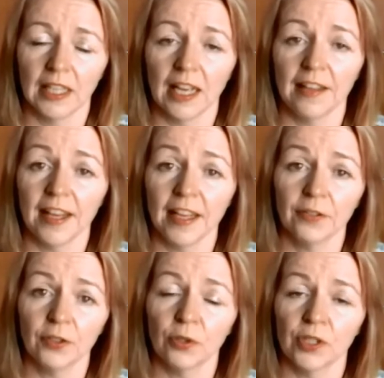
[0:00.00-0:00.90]
And then,
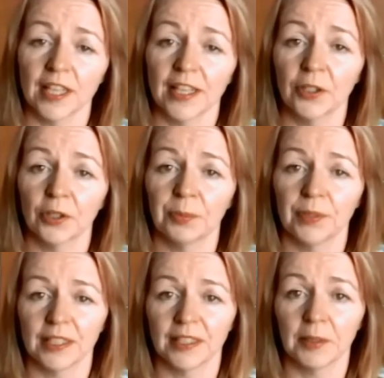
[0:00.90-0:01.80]
of course, I
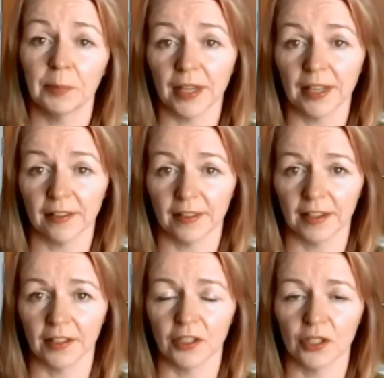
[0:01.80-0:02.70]
incorporated the breath
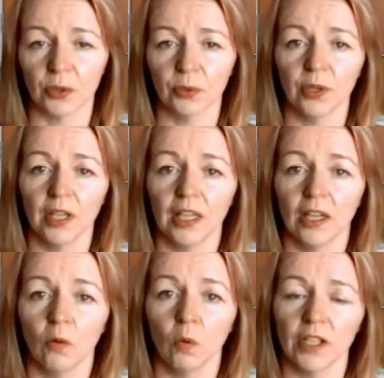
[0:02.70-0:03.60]
there. So
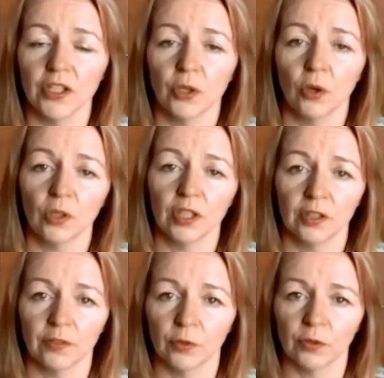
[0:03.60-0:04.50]
whilst you're holding
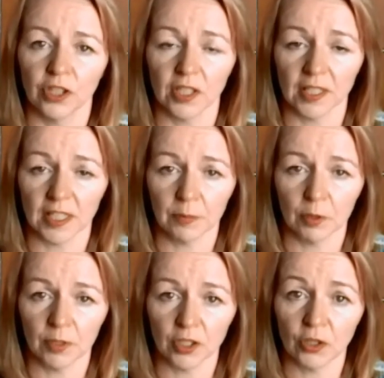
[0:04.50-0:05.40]
the phone, just take a
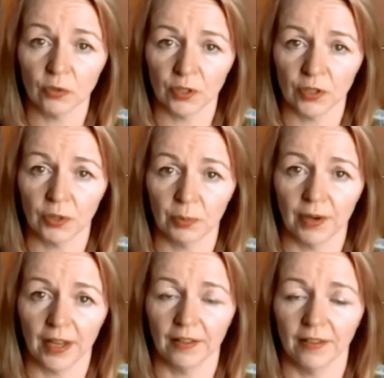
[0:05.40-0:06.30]
moment to notice your
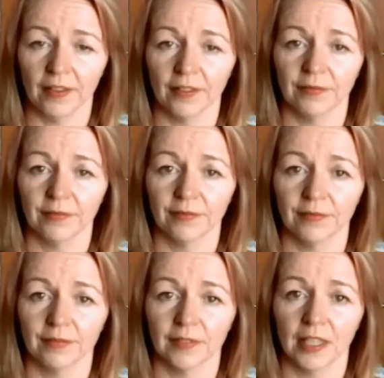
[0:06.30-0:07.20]
breath.
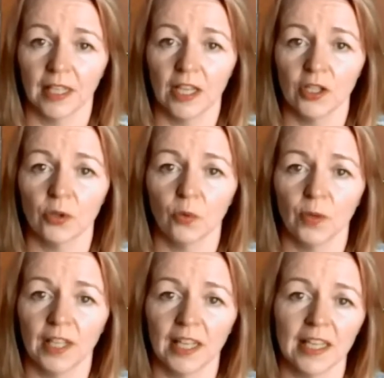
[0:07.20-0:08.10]
So
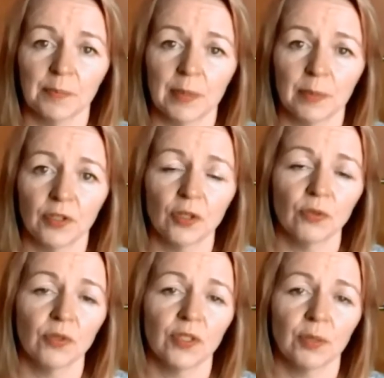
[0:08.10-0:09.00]
when I ask people to
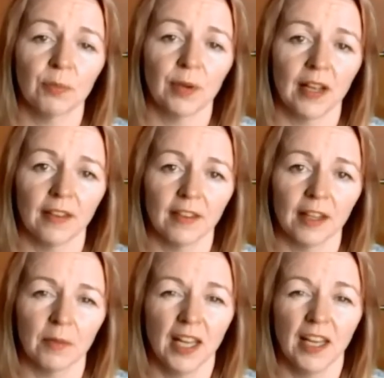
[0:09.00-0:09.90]
notice their breath,
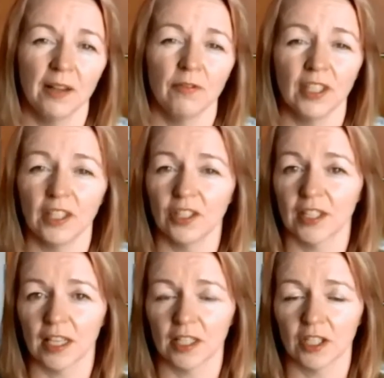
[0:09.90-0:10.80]
I'm really just
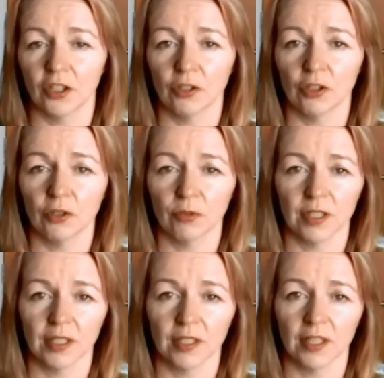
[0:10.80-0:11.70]
asking you to
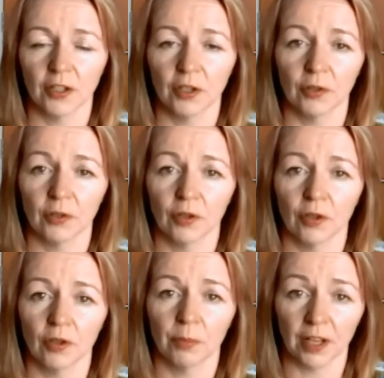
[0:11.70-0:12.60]
notice how your
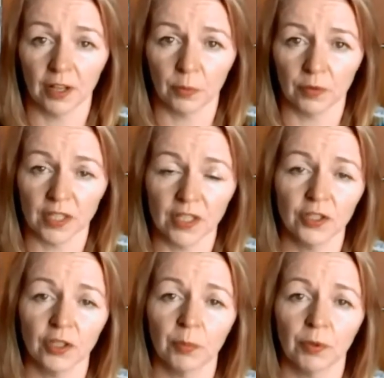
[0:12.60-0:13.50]
breath moves
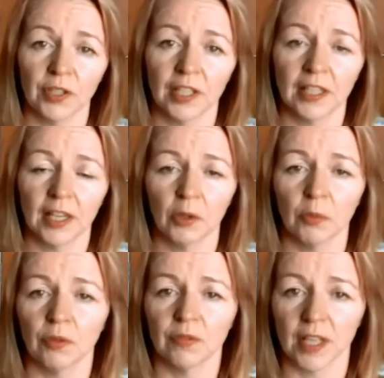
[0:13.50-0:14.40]
into your body and how it
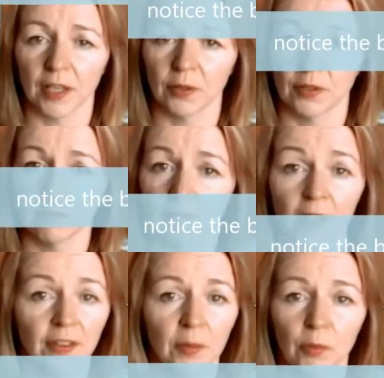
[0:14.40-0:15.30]
moves out.
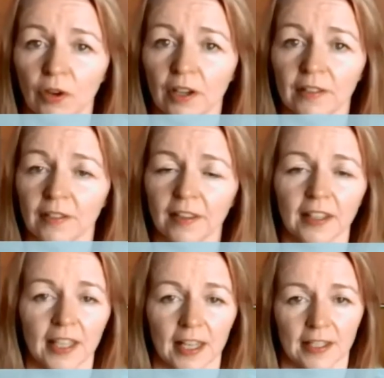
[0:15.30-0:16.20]
Nothing more, nothing
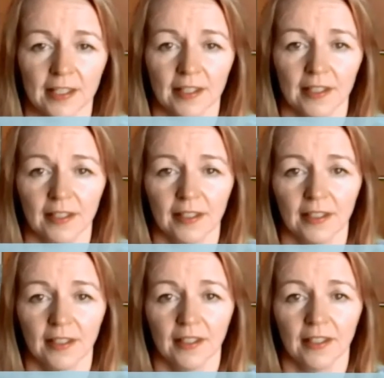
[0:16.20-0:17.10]
less.
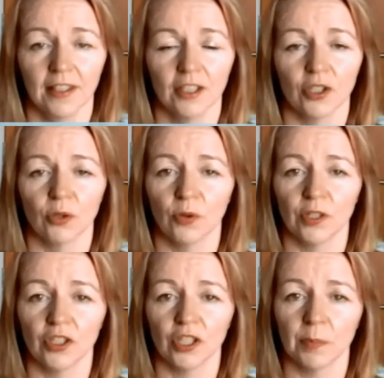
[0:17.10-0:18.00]
So
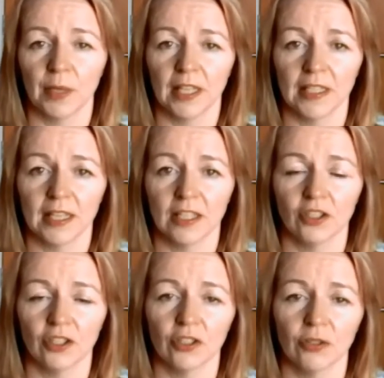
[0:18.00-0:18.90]
it's just paying
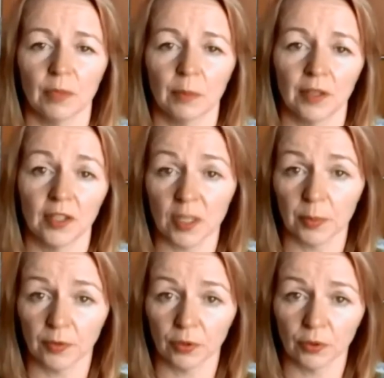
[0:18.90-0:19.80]
attention to maybe the tip
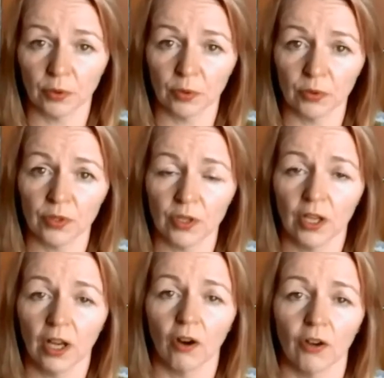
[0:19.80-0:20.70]
of your nose
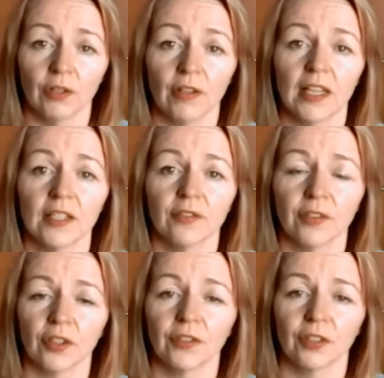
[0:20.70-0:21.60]
or the rise and
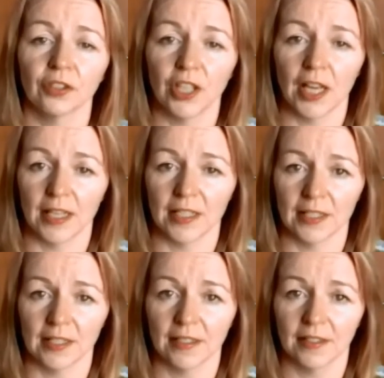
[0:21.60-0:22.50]
fall of your
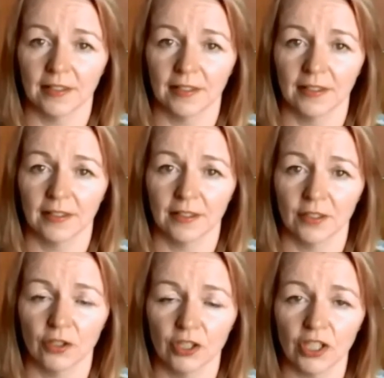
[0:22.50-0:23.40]
chest.
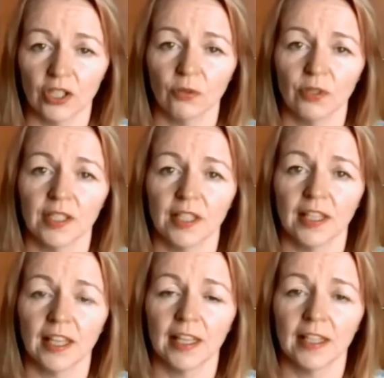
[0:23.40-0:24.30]
So just noticing
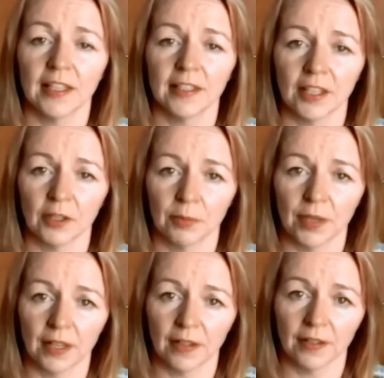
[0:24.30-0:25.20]
the in and out
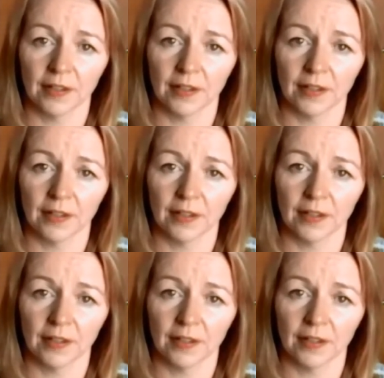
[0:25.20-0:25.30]
breath.